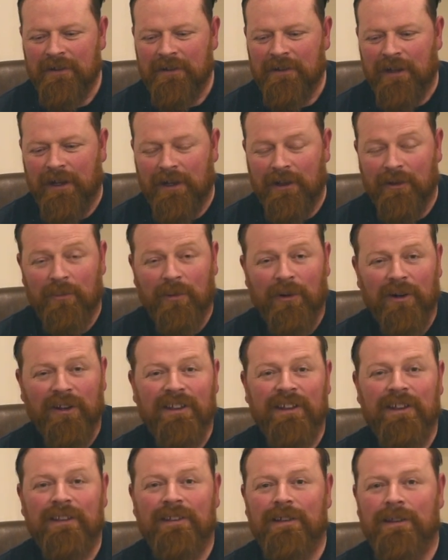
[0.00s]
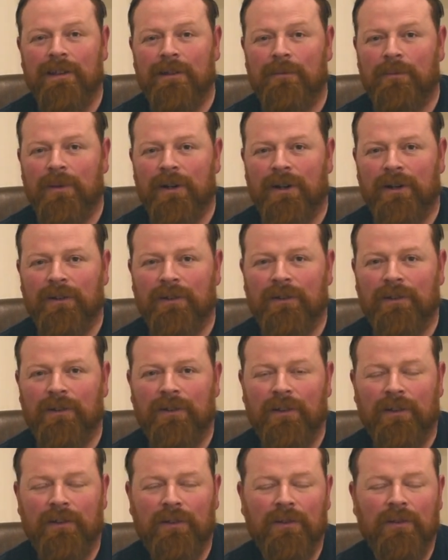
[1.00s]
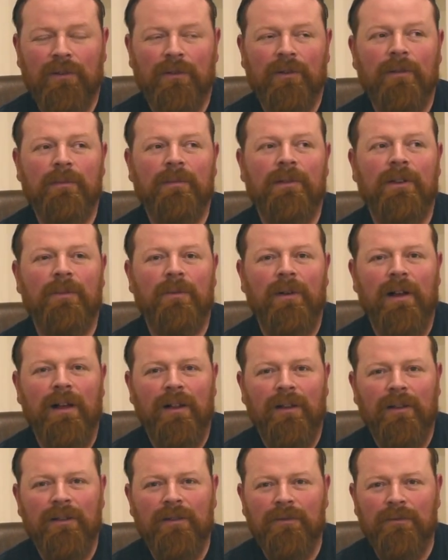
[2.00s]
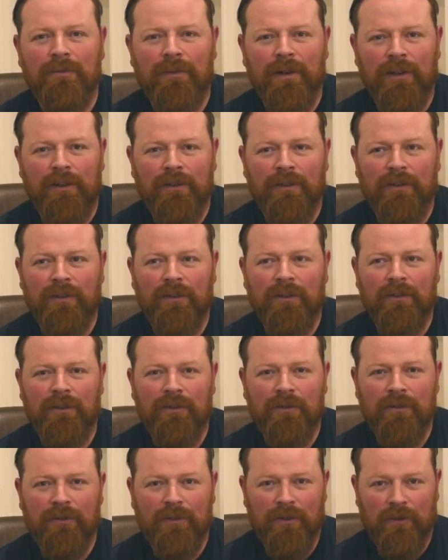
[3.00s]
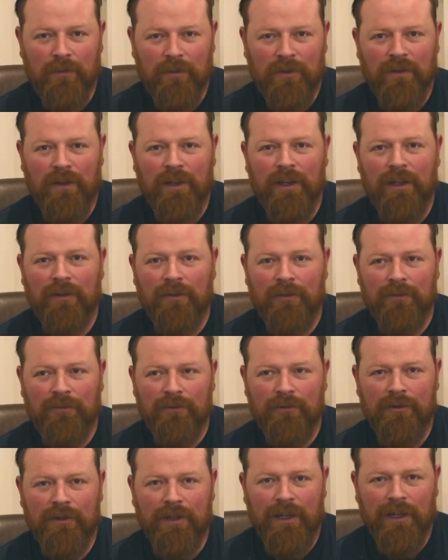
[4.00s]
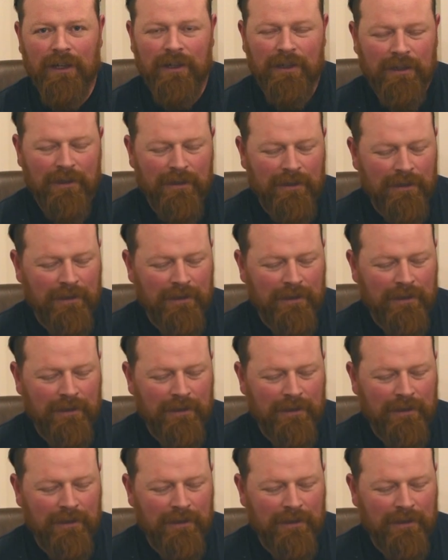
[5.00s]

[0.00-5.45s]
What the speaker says: Highland Park 18 pairs extremely well with Christmas cake or fruit cake.